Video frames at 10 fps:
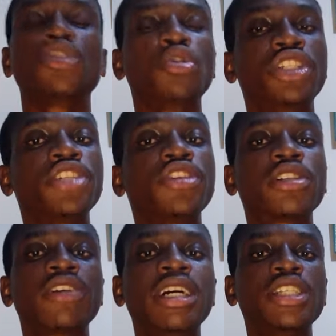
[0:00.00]
So
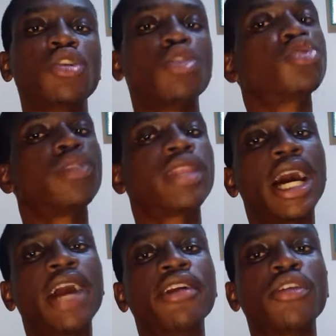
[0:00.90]
Jesus Christ is also
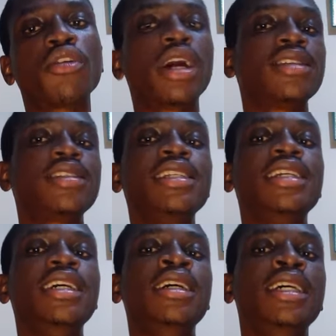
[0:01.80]
tarrying. You can
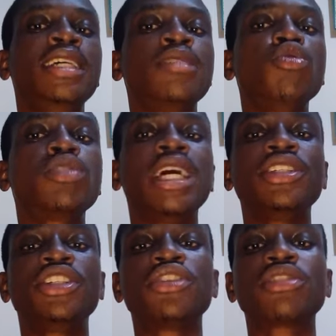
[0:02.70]
see it looks
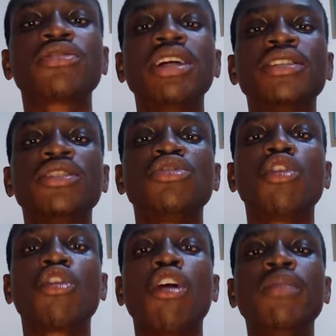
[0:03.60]
like Jesus Christ is
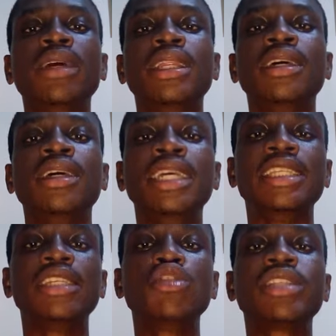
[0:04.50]
not coming.
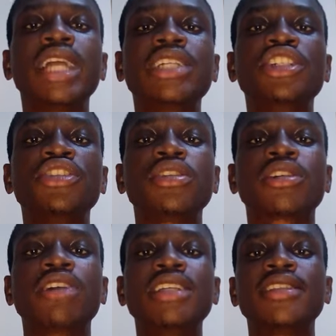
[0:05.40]
It looks like
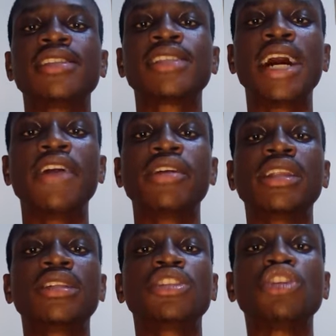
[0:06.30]
Jesus Christ is
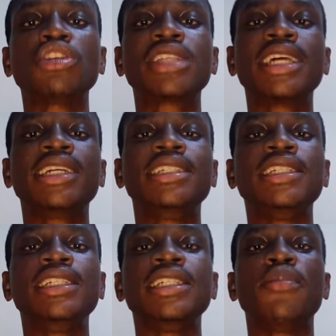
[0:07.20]
tarrying, just like he
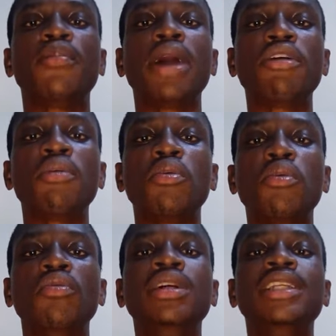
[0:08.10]
did in the
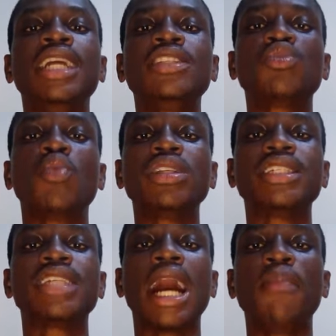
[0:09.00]
parable. That is what
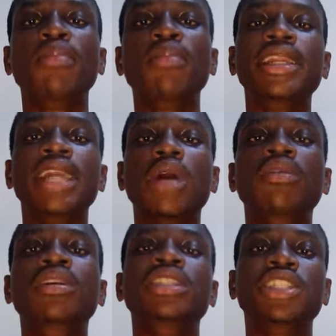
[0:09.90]
is happening
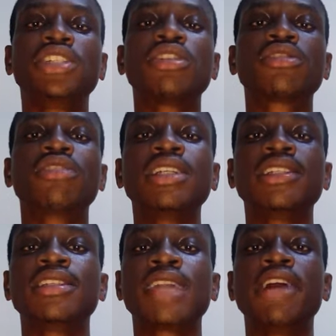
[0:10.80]
now. Jesus
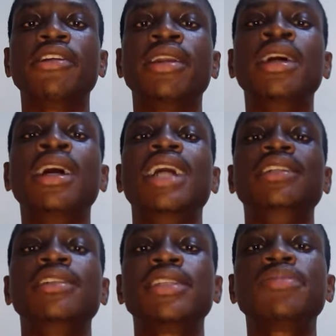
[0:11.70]
Christ is tarrying
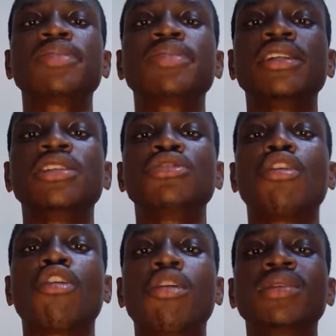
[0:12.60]
and it seems like he's
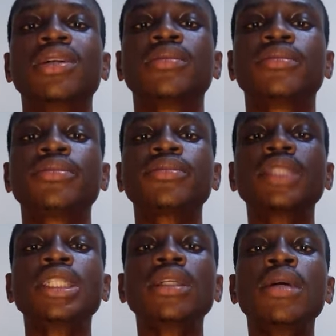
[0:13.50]
not coming.
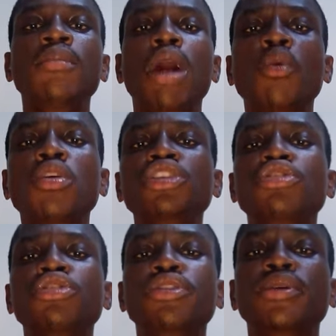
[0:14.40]
But I want
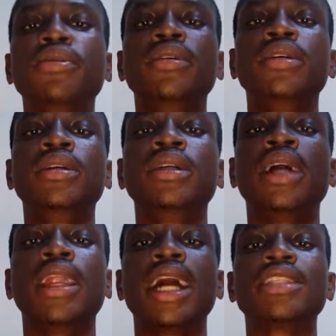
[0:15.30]
you to know
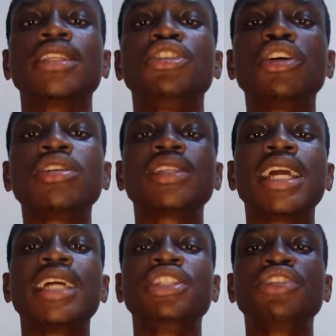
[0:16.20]
that
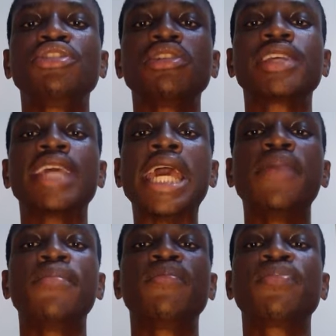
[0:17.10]
just like Jesus
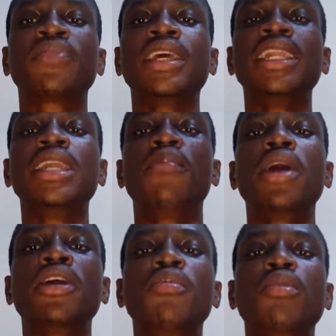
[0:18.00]
came in the
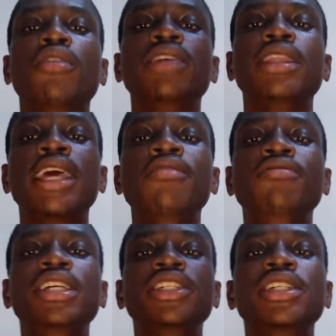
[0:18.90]
parable of the
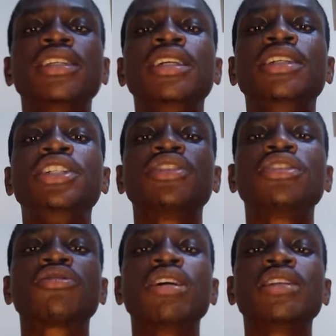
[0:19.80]
10 virgins,
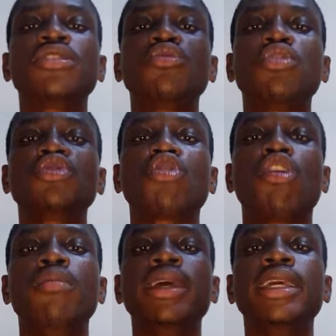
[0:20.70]
Jesus Christ is going to
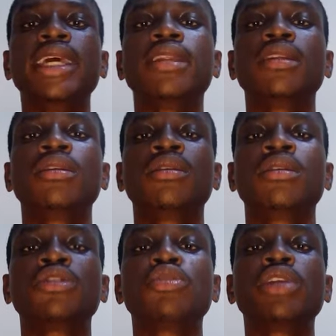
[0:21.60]
come again.
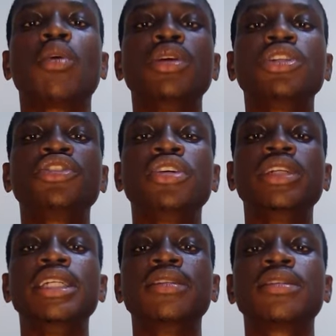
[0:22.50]
So the
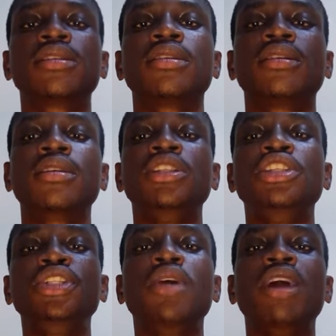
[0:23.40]
question is,
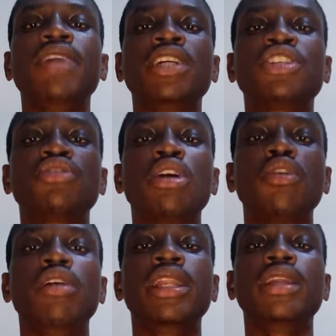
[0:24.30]
do you have extra
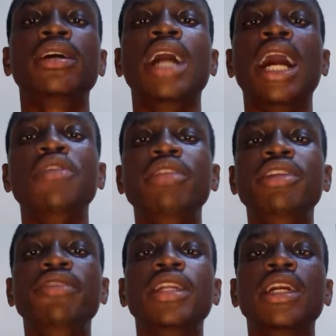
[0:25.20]
oil? Are you
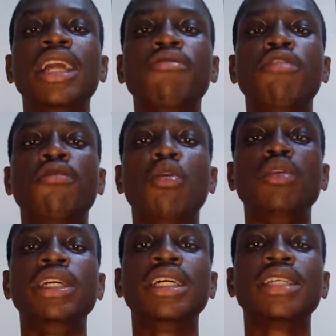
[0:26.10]
living a life of
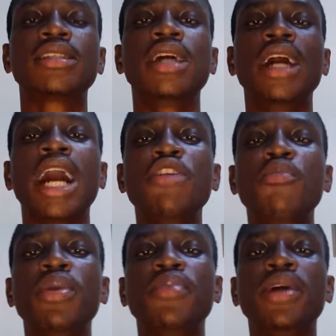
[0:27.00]
holiness? Are
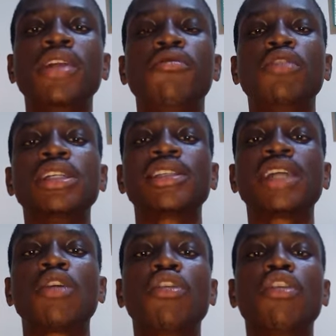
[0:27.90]
you preparing for the
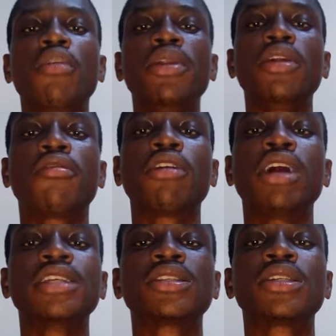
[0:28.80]
second coming of
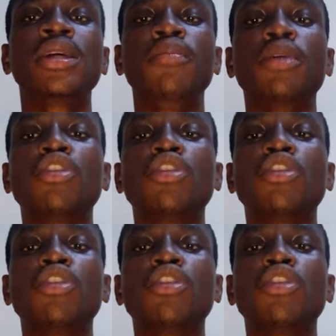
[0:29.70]
Christ?